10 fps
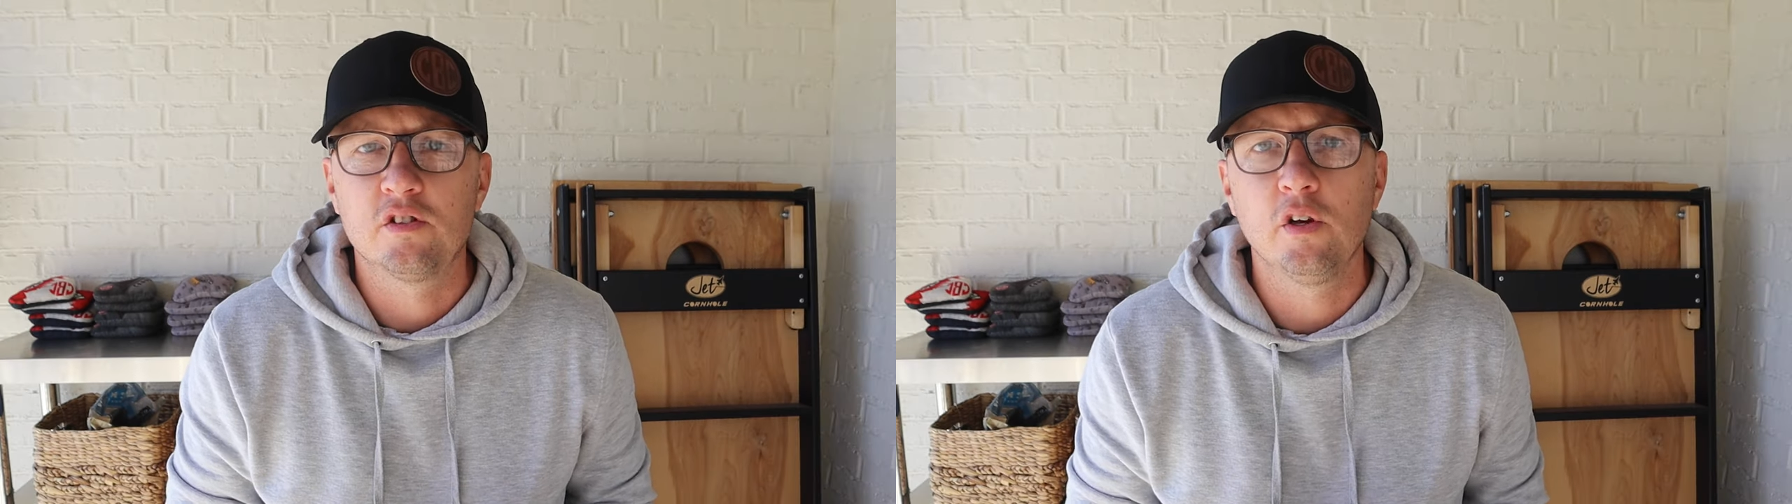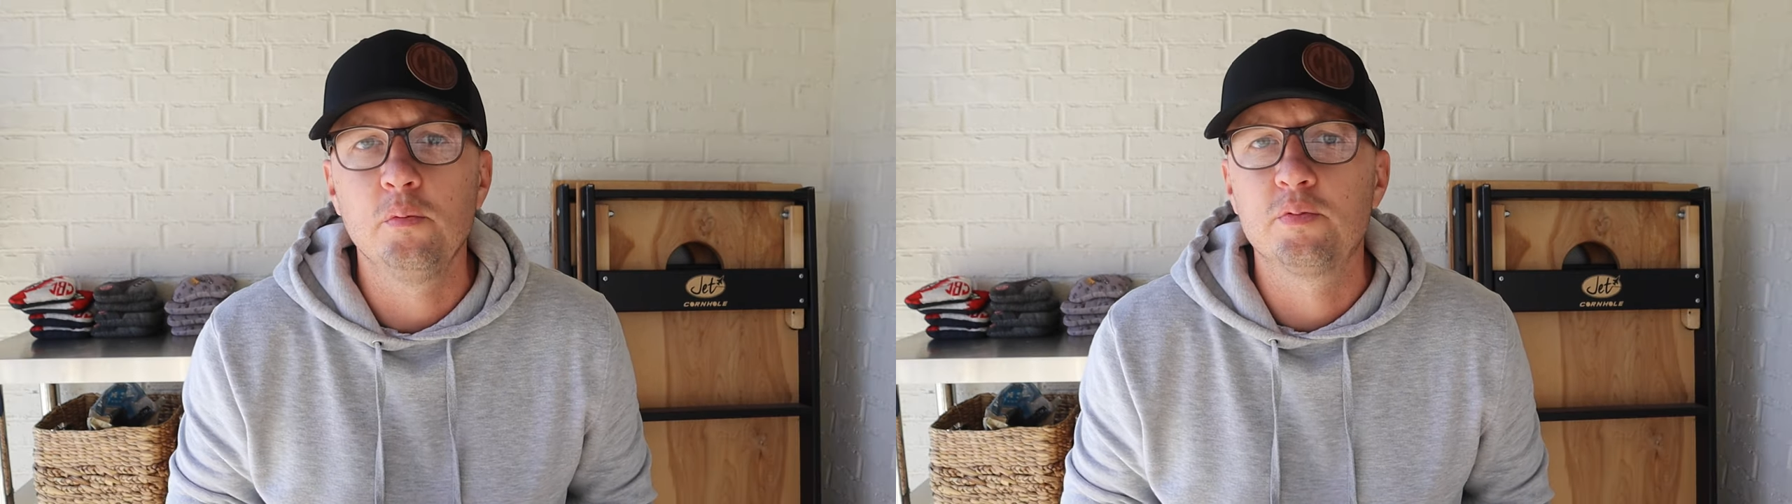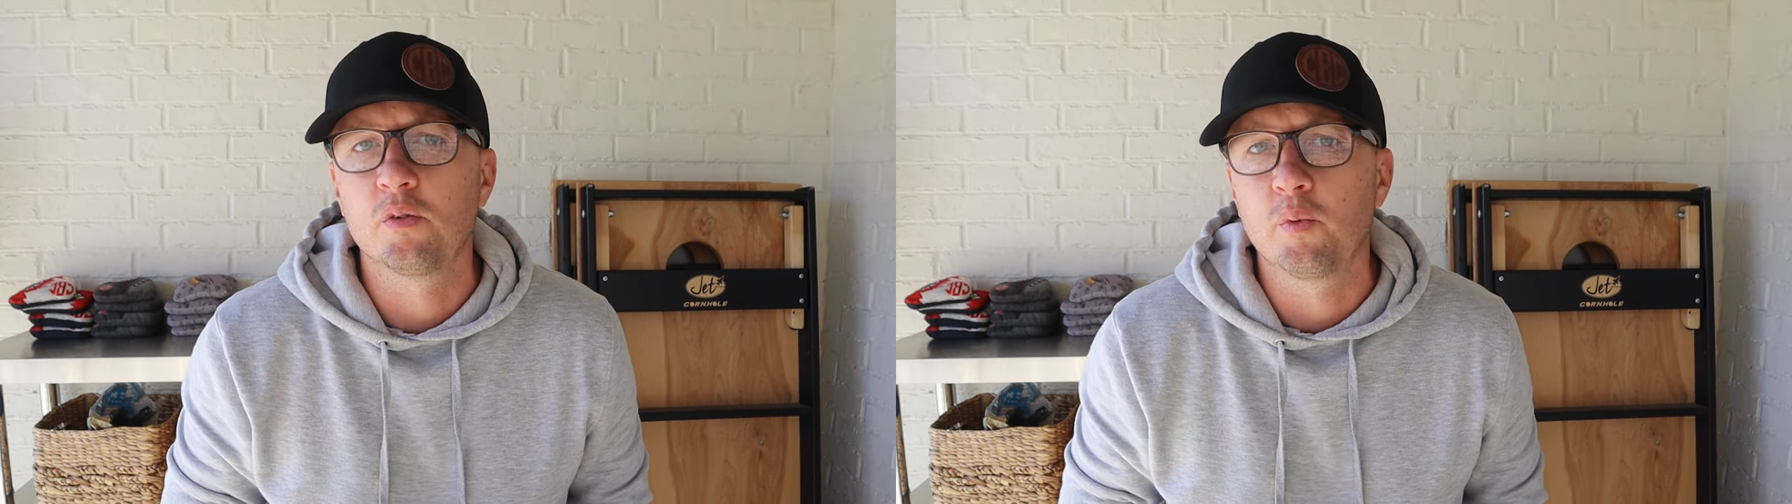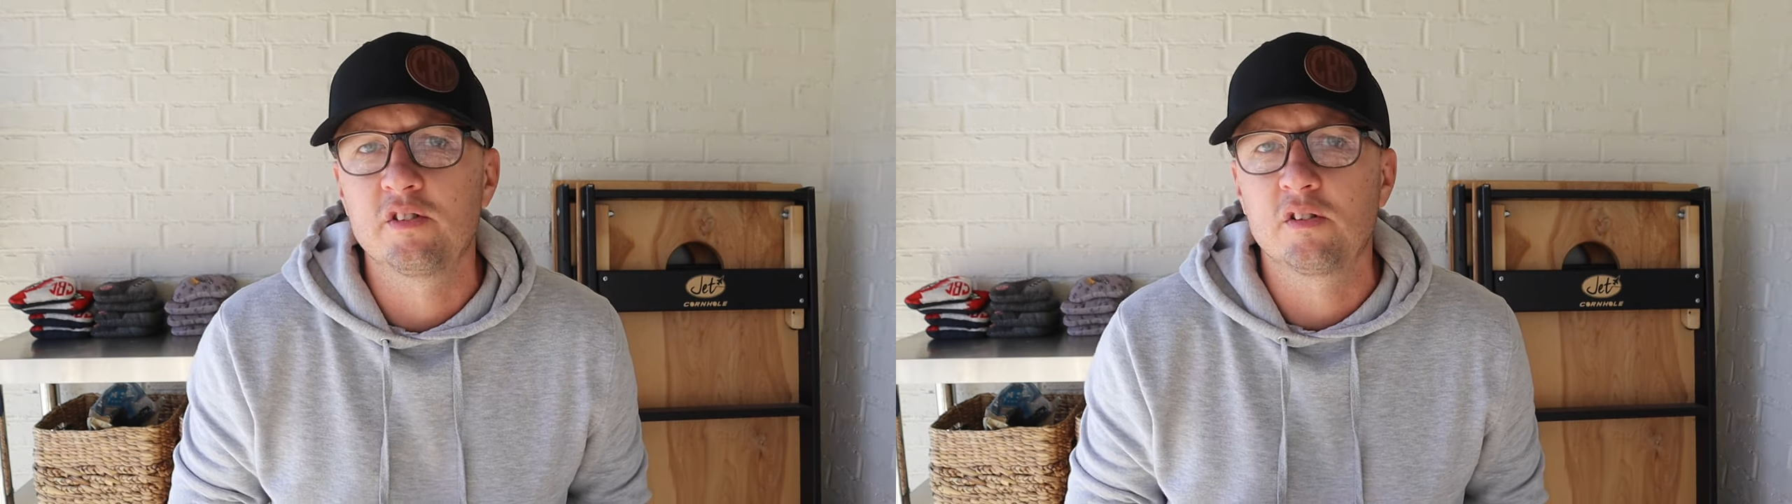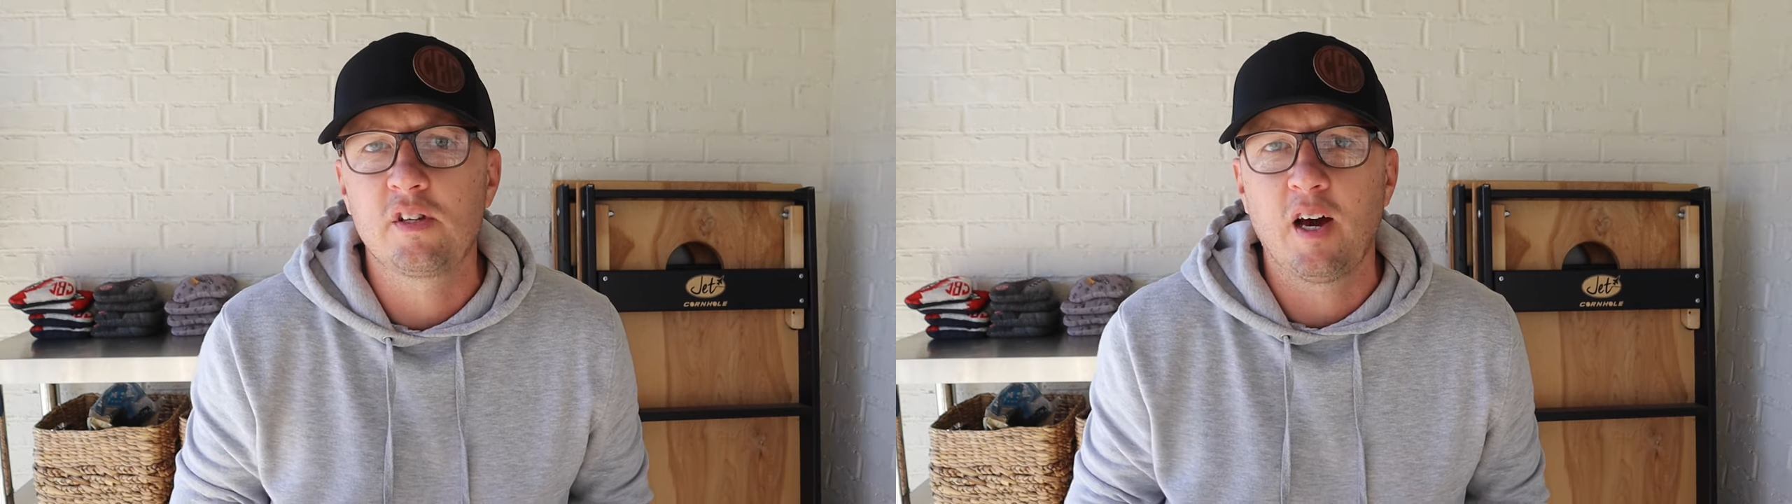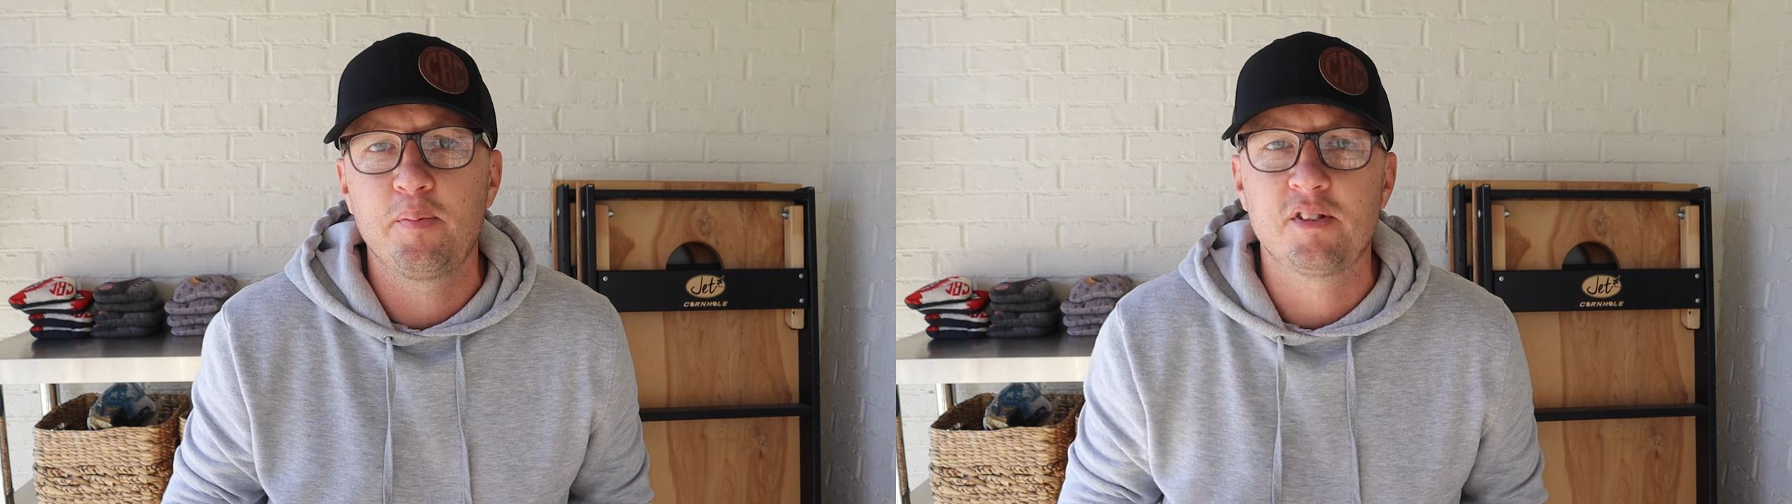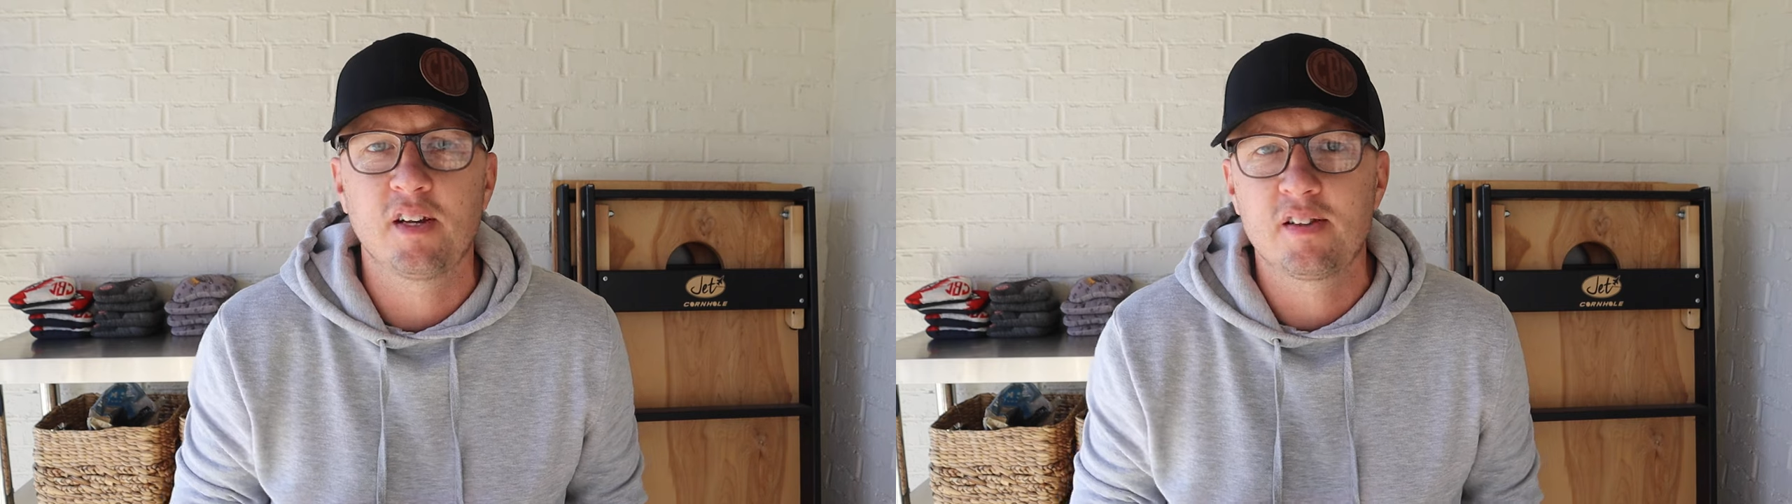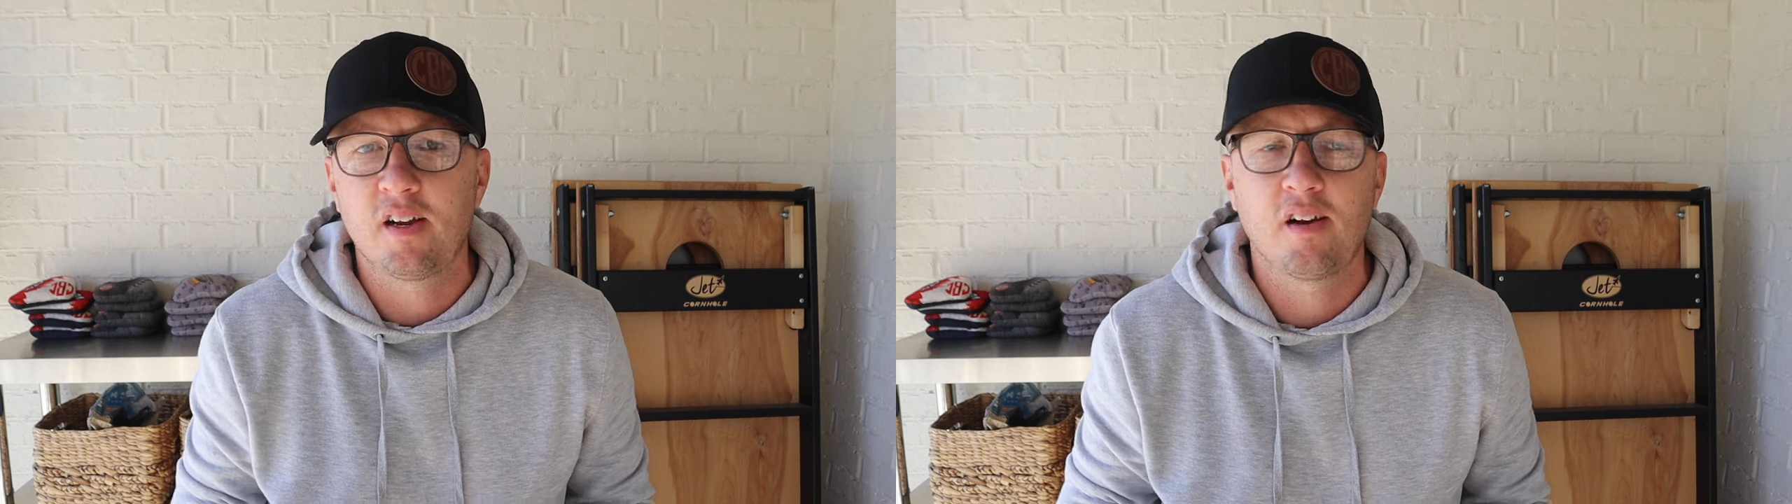dupes or Wizard copies
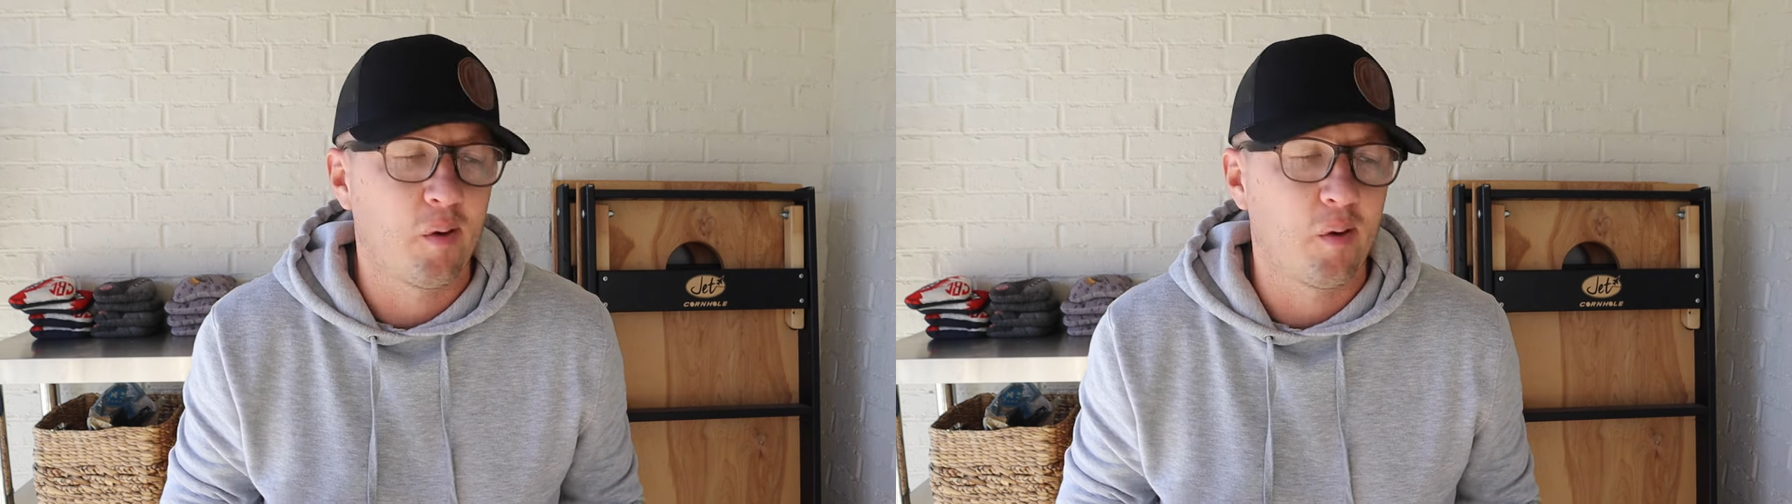out there?